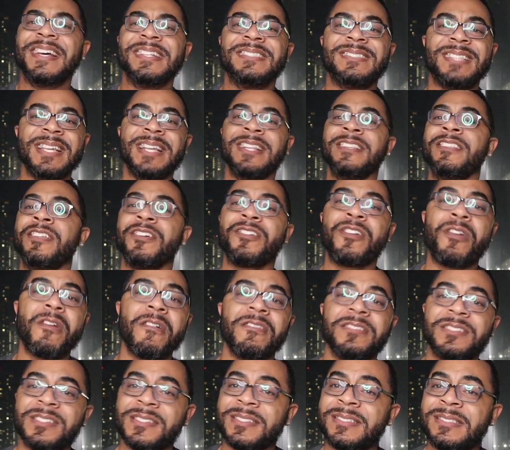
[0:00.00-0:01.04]
Didn't the girl
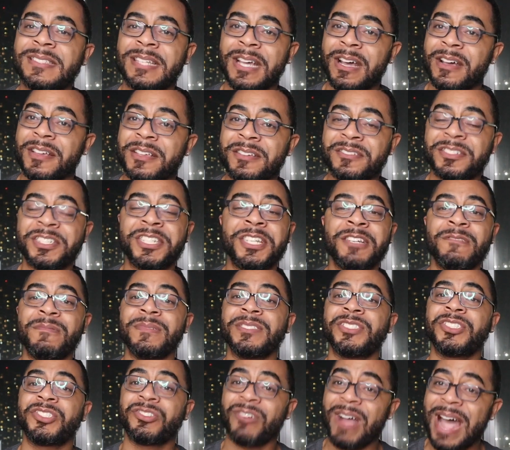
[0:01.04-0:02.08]
just tell you she was
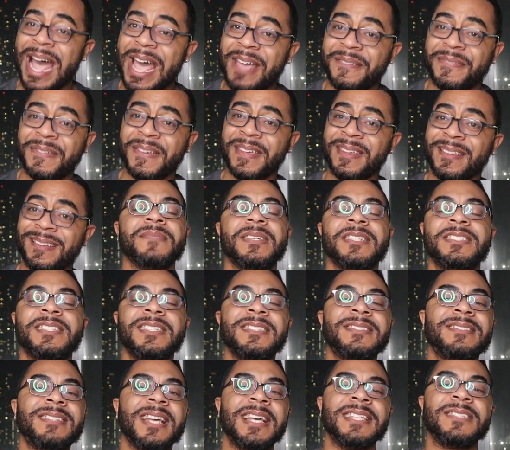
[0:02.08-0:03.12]
driving? She
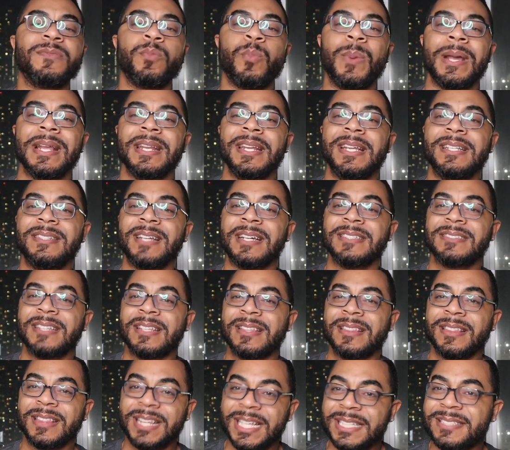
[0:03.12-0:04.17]
says Whitney doesn't
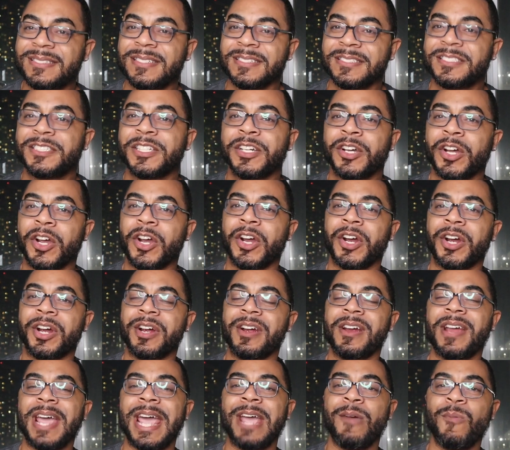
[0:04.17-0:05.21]
listen to
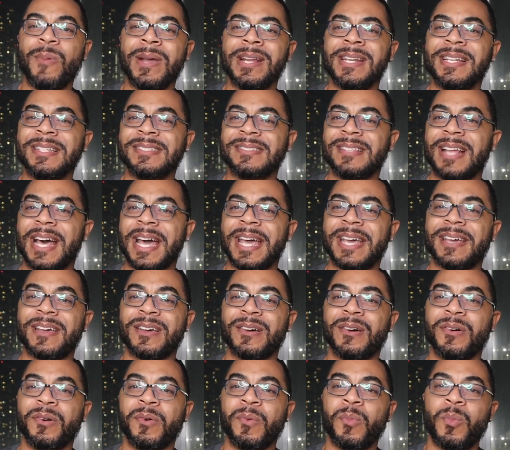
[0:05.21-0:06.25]
her, and Whitney's like,
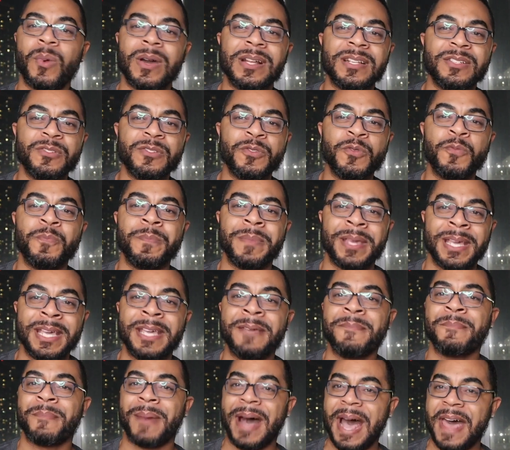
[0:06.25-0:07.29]
"What do you
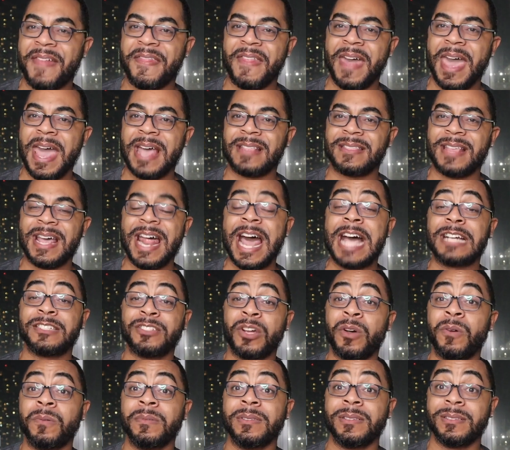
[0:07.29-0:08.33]
mean by that? That I
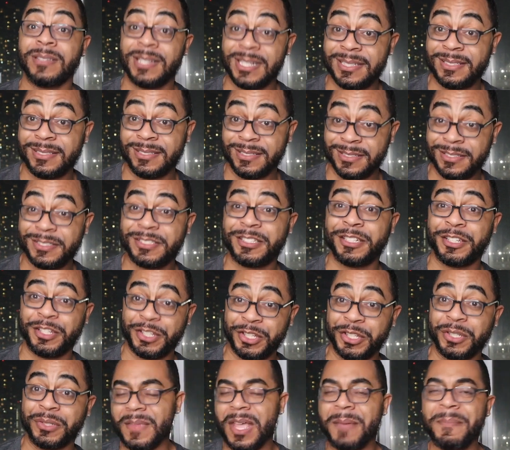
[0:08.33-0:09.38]
don't listen to you?"
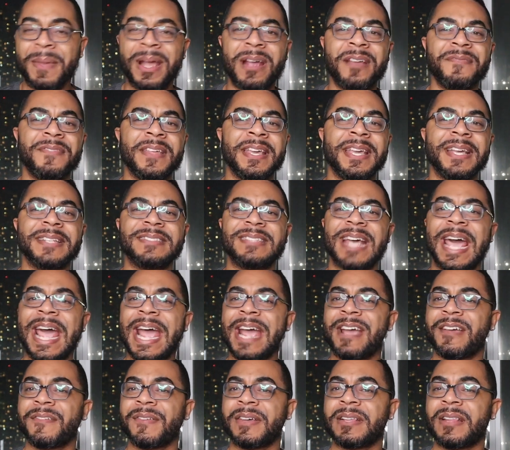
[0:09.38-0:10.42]
Mary then gets
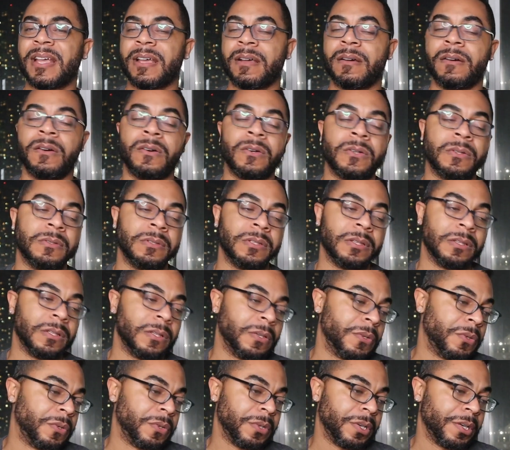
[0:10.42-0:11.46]
aggravated like, "Oh
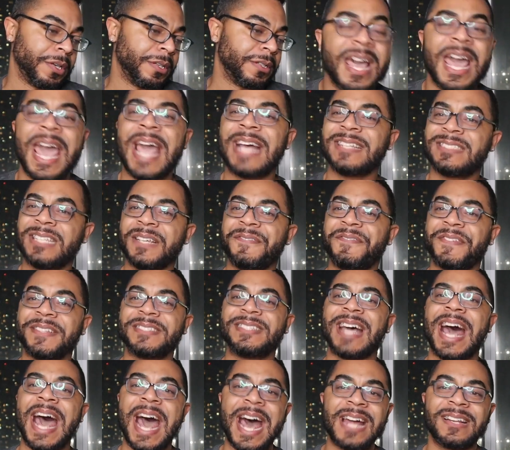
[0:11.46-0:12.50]
Lord." As if it's
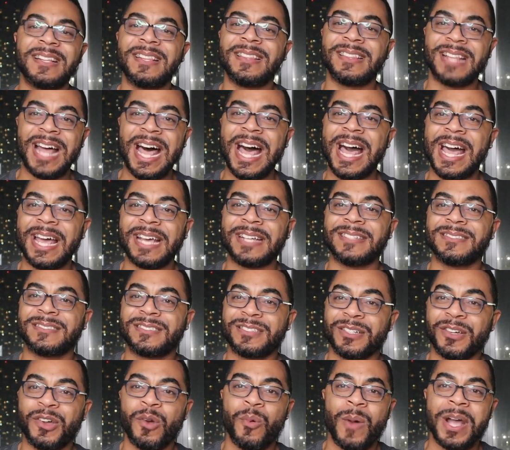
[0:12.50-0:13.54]
out of line to
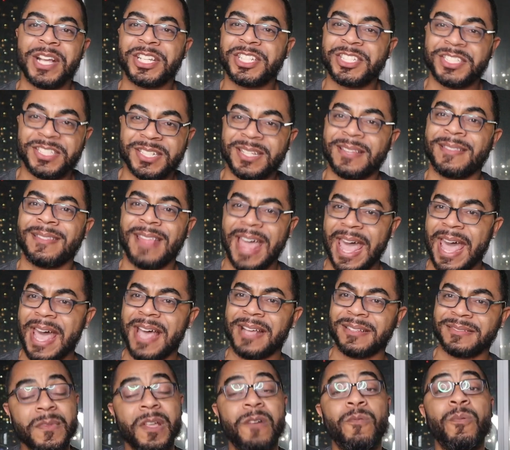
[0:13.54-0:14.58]
question that.
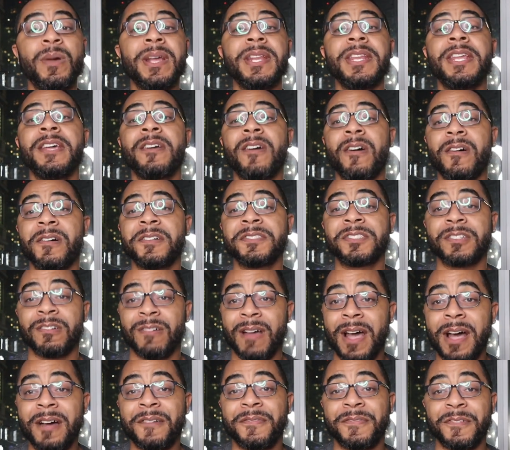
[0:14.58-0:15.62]
Whitney calls her
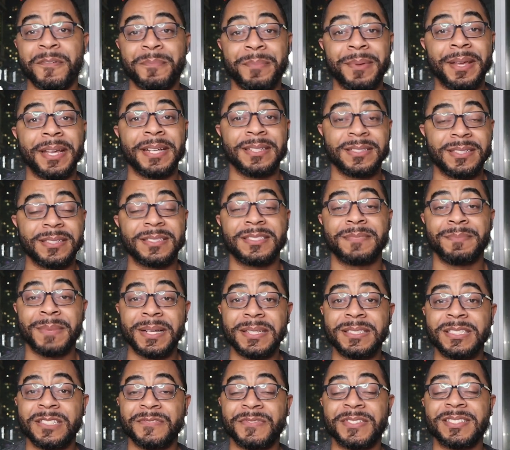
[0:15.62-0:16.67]
out for being
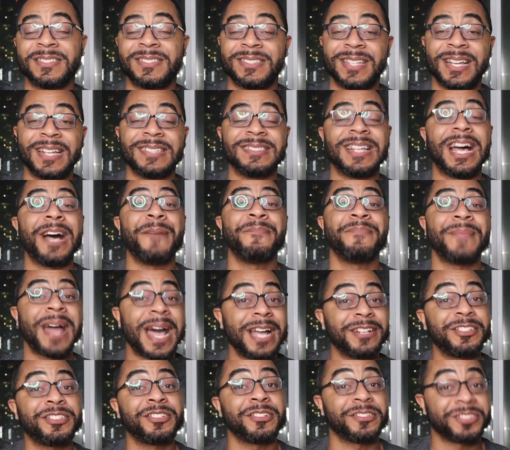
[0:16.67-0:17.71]
dismissive and says, "I'm
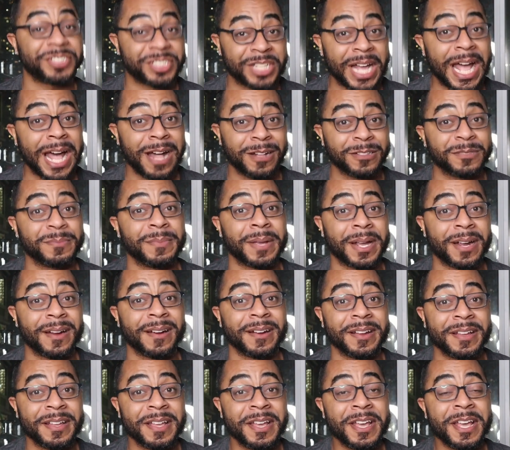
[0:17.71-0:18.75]
not your child,
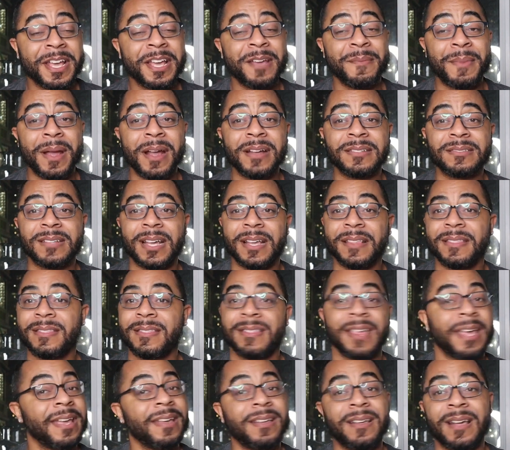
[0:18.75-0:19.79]
Mary." Mary's like,
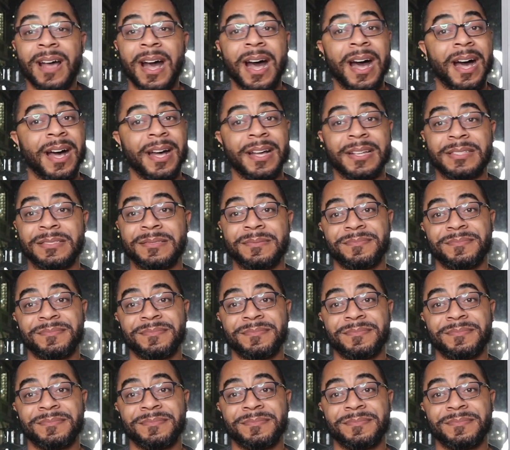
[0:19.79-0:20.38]
"Thank God."